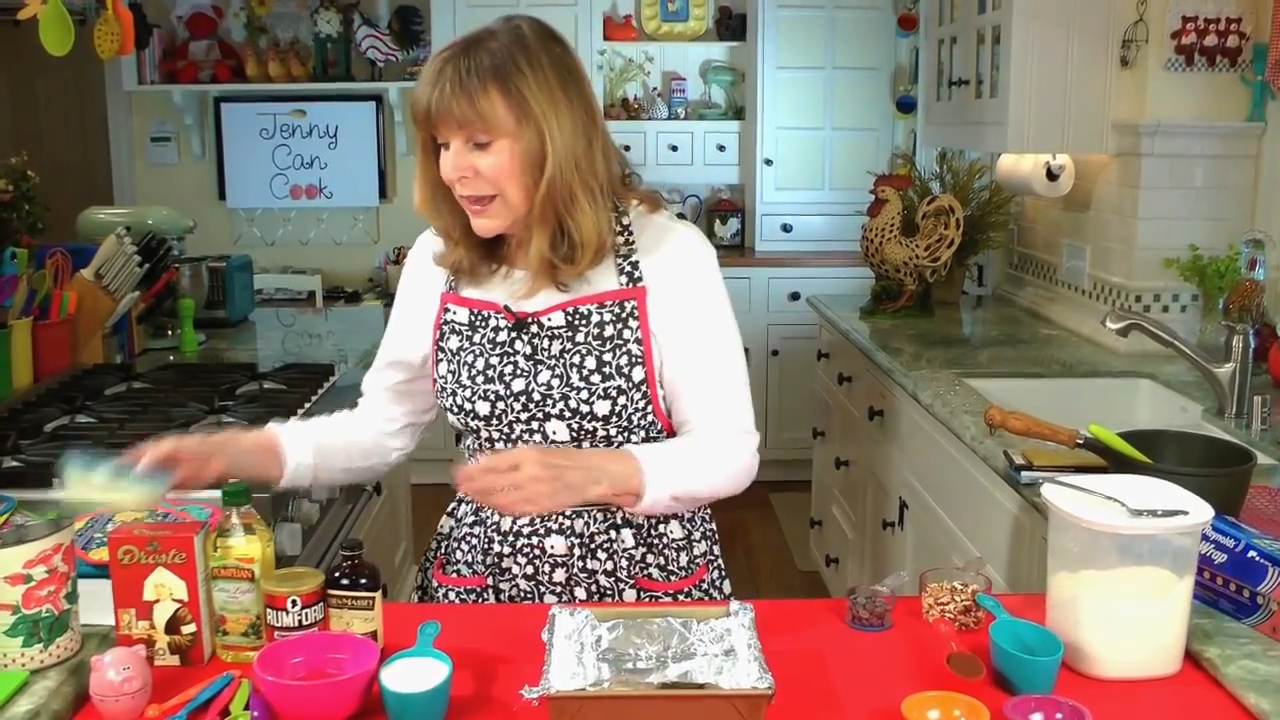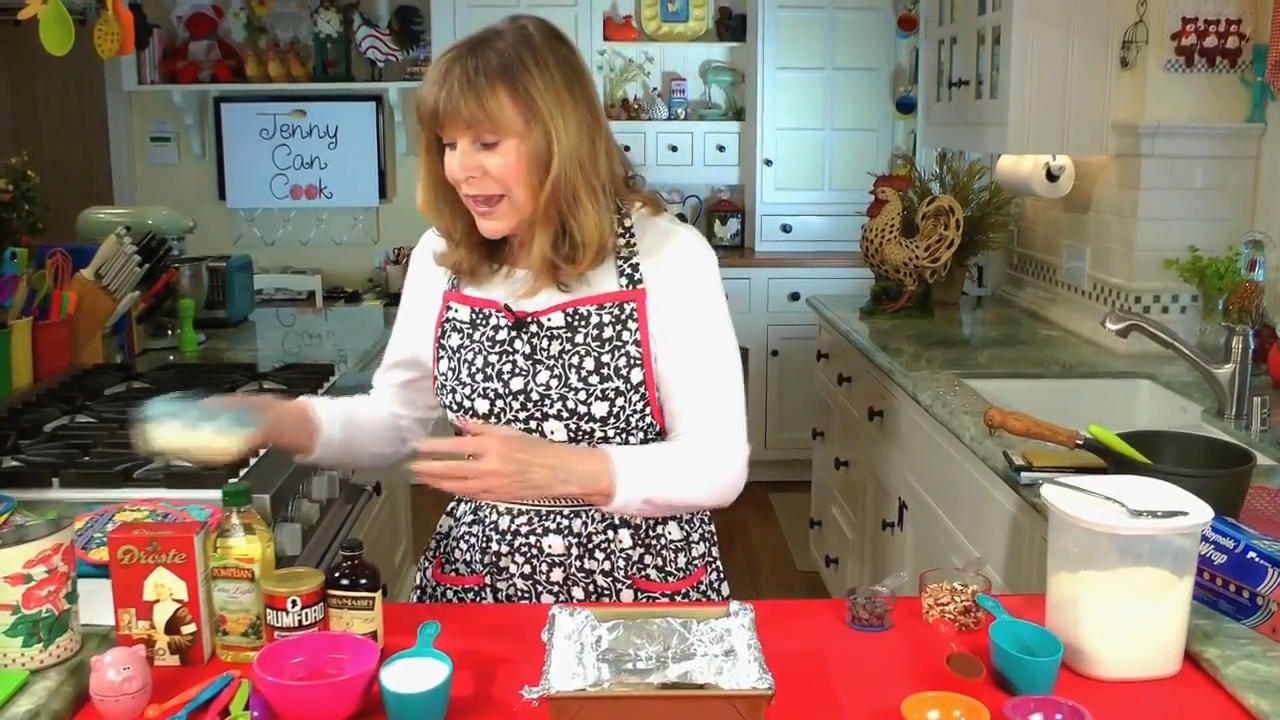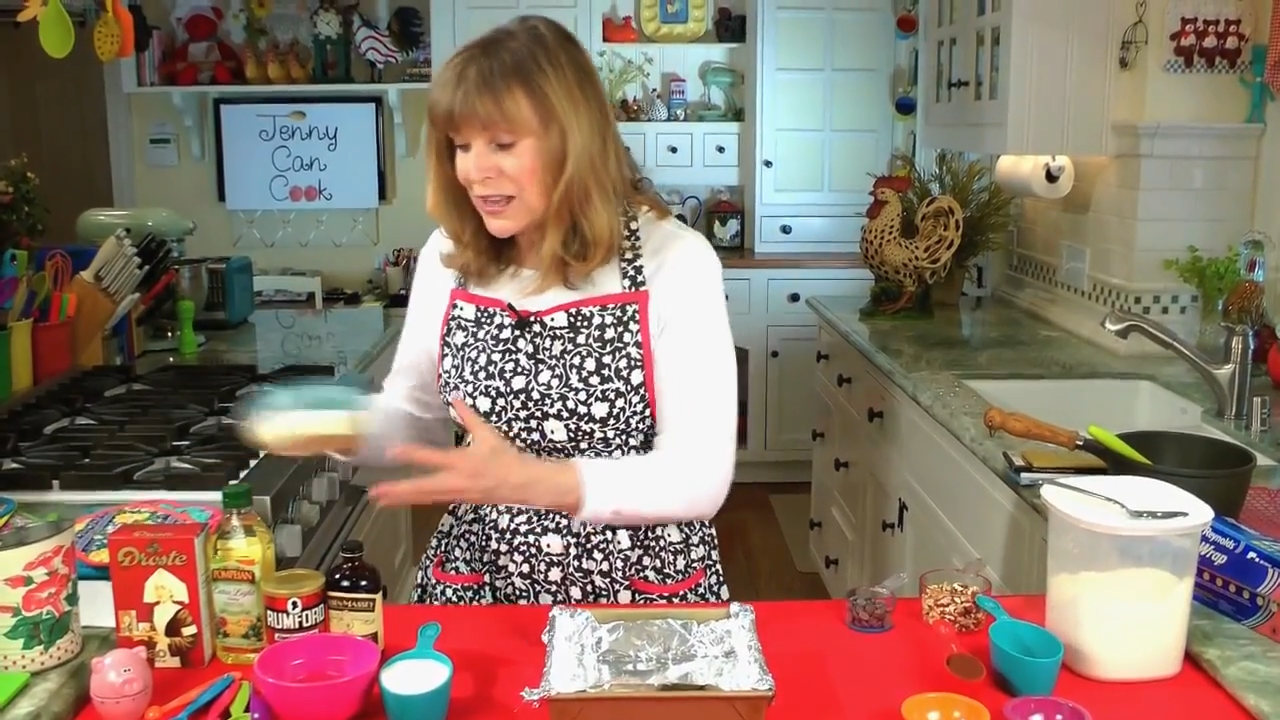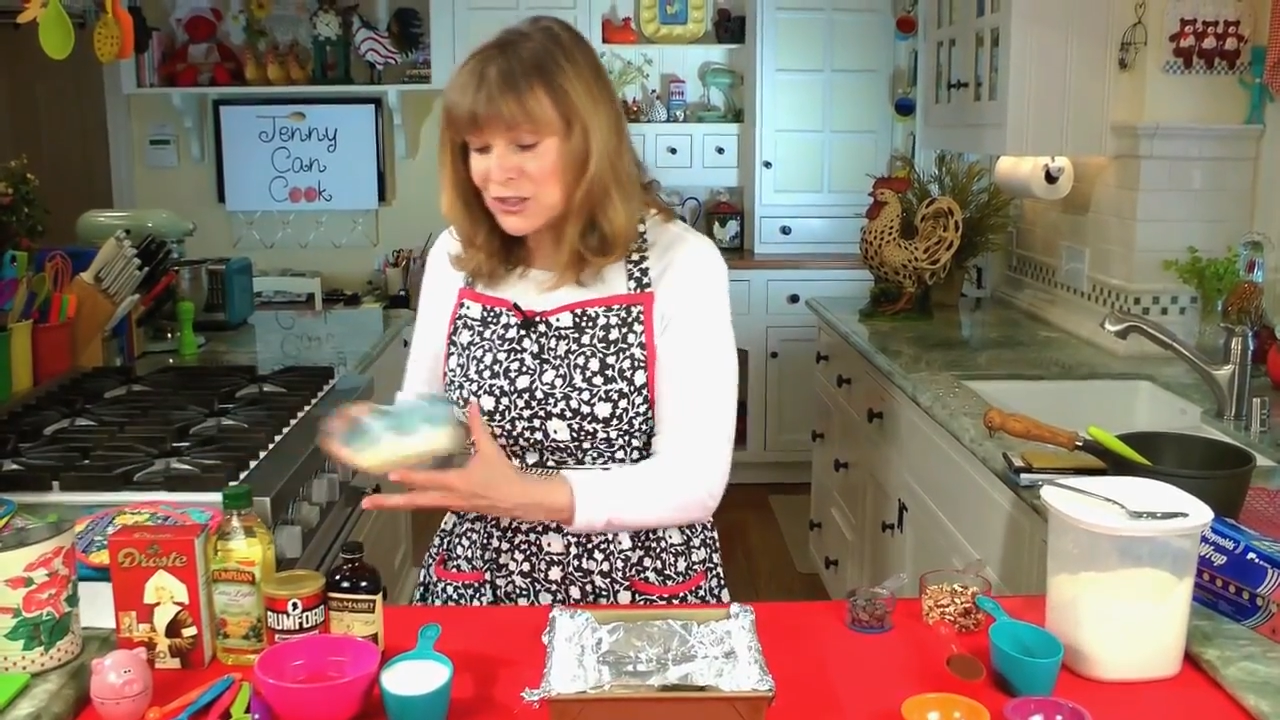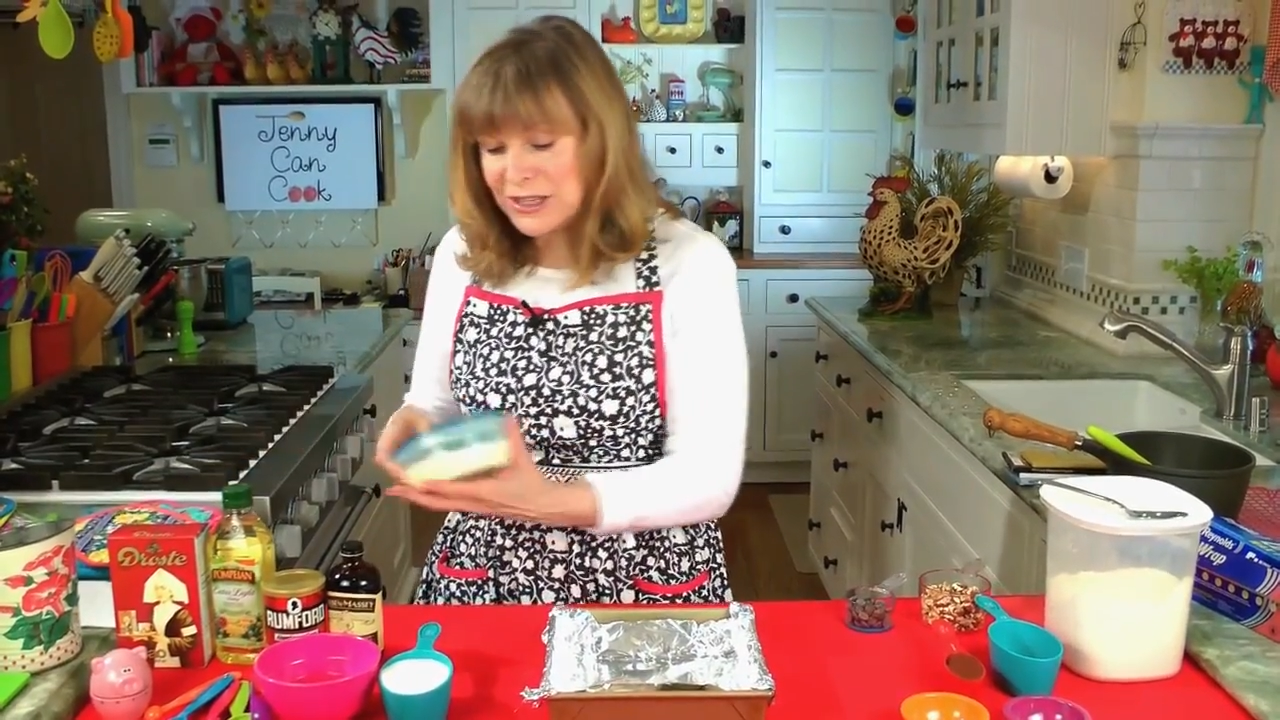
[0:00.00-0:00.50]

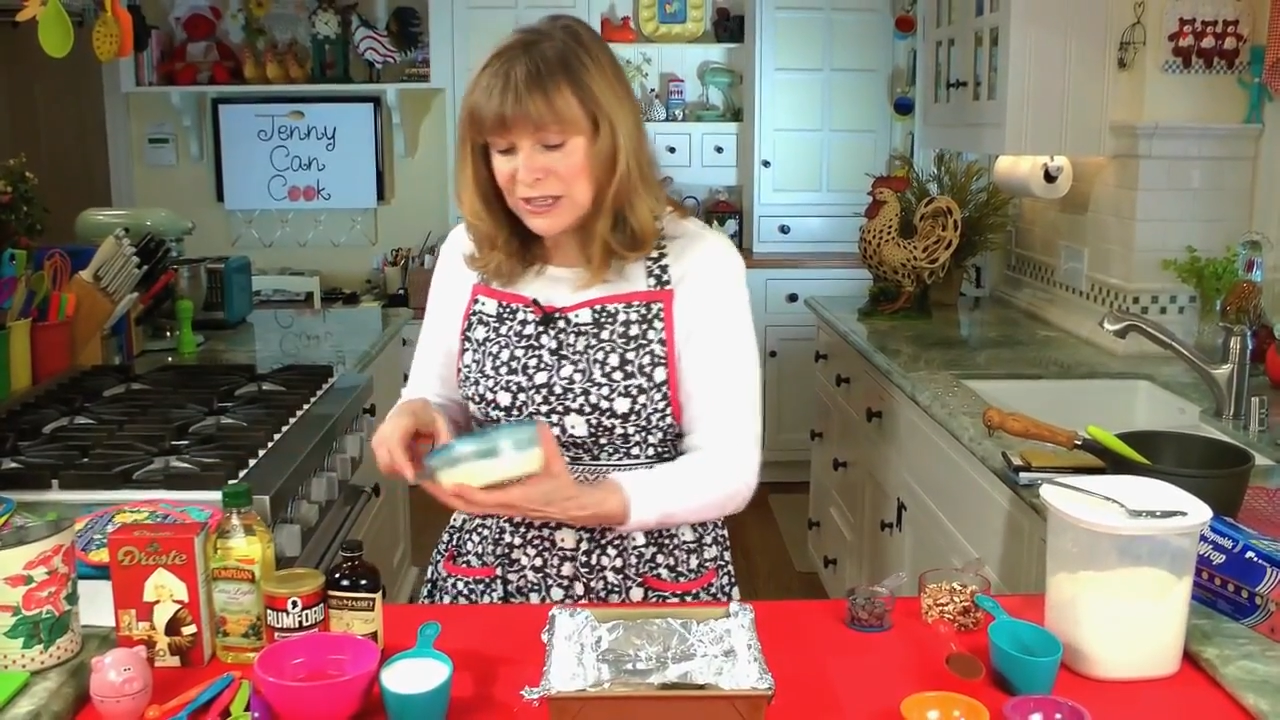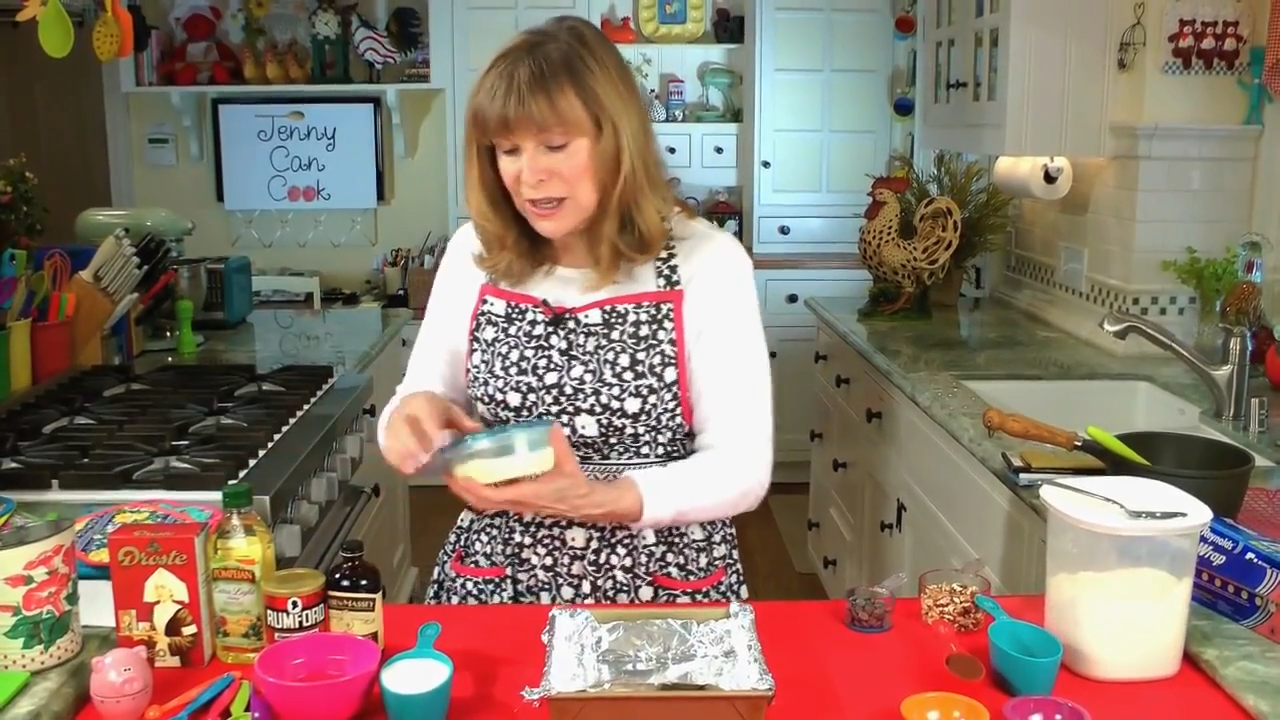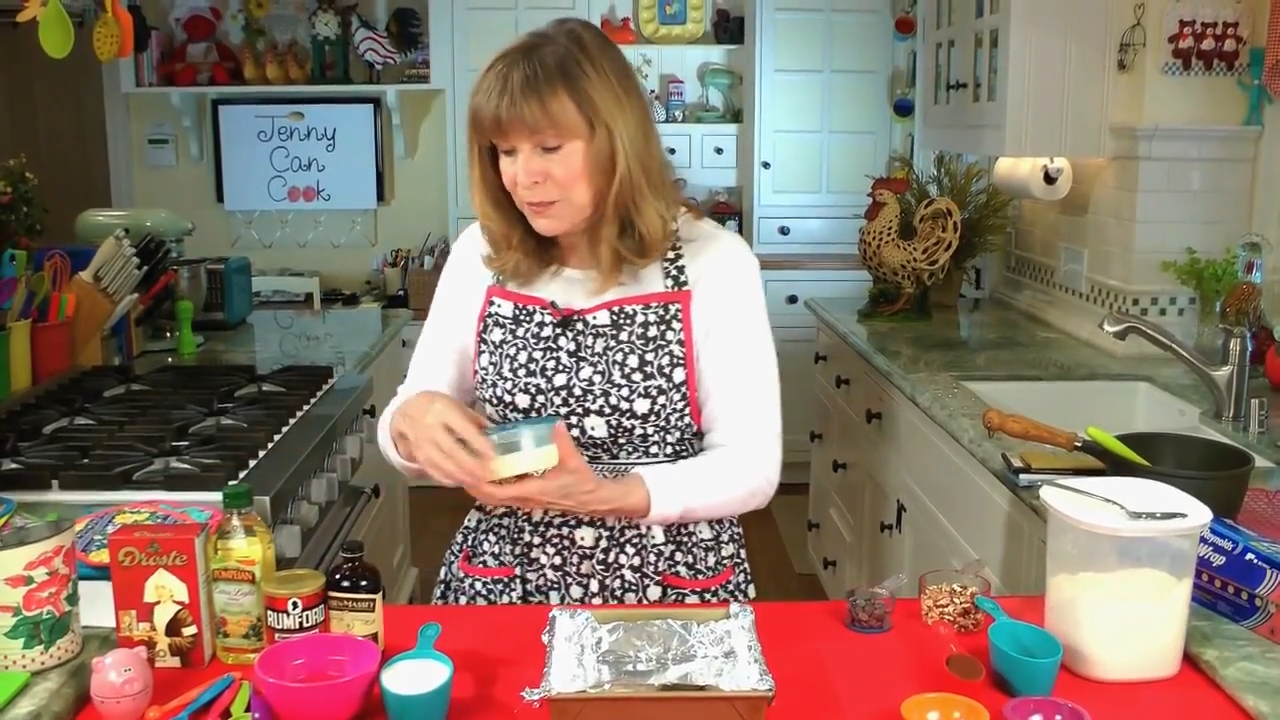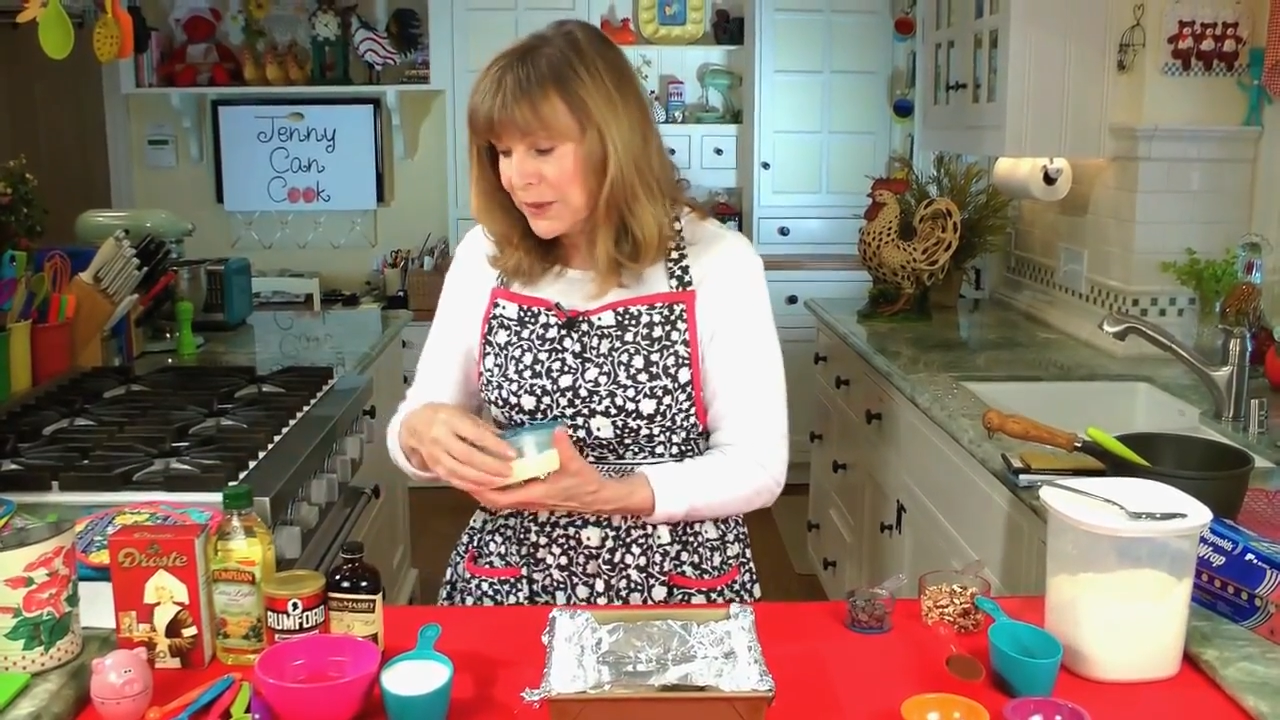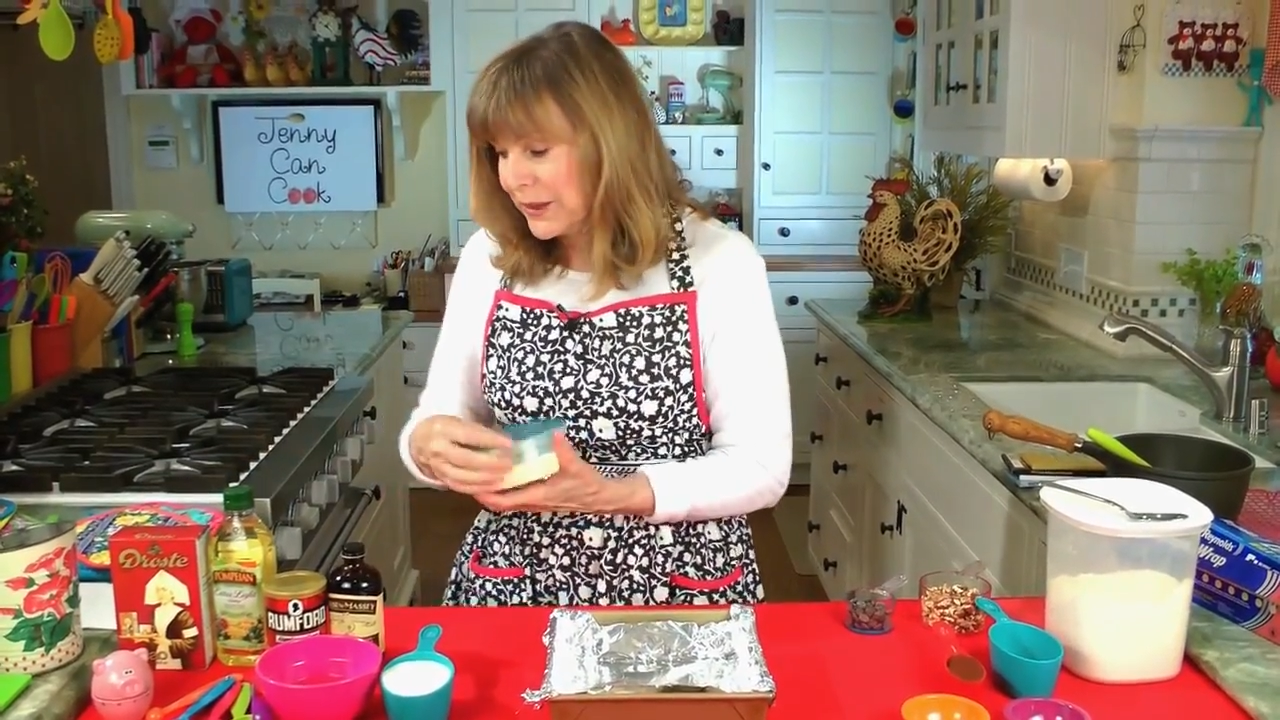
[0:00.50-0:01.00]
I actually keep